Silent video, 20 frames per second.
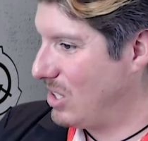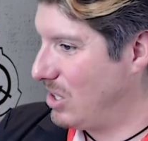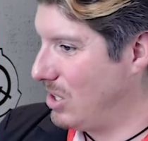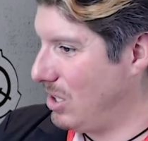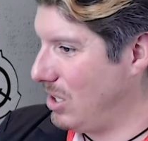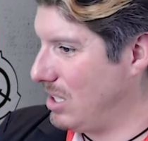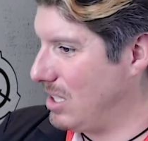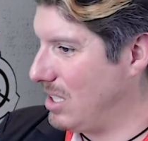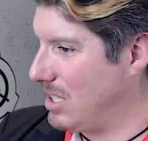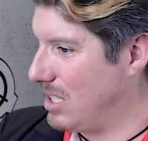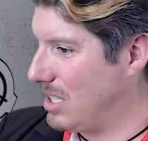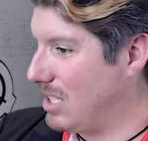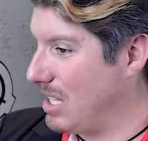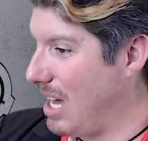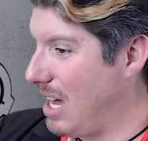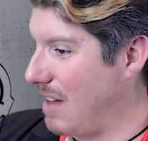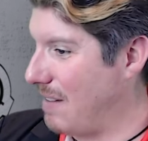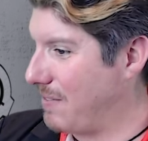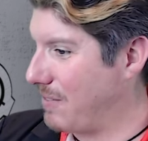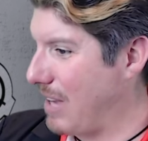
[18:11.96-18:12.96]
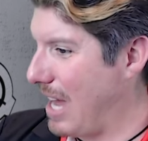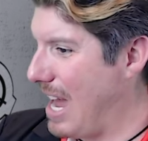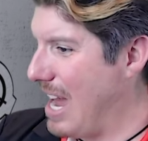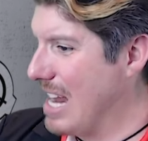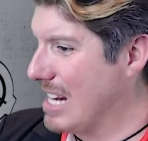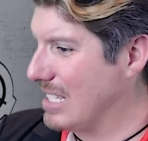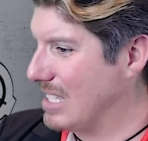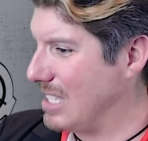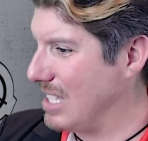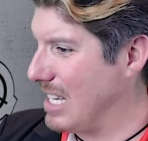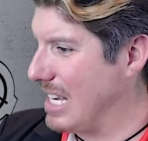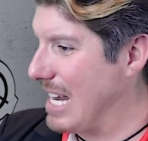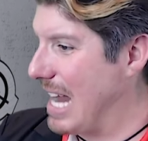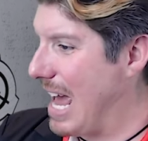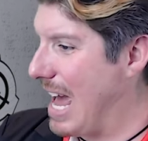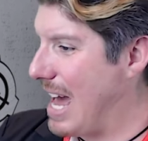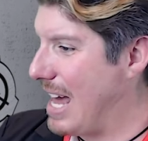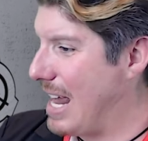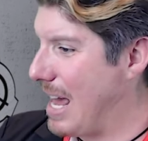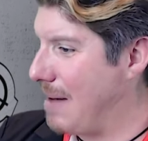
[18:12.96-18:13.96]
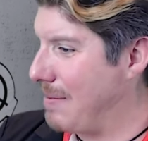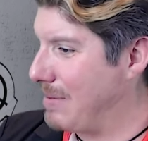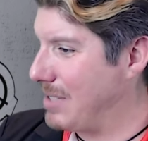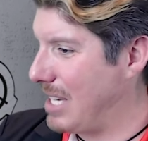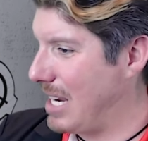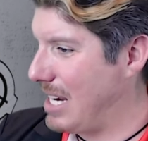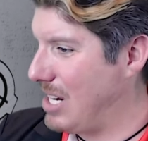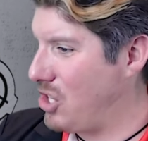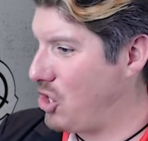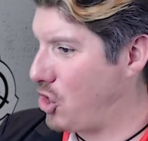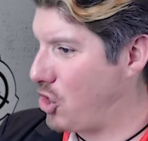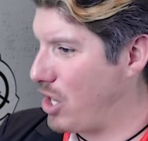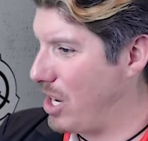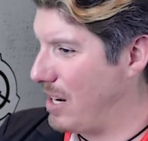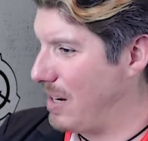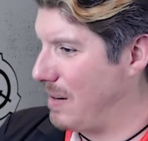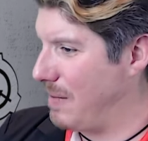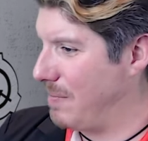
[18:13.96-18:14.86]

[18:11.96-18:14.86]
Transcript: Good stuff. Excellent adaptation.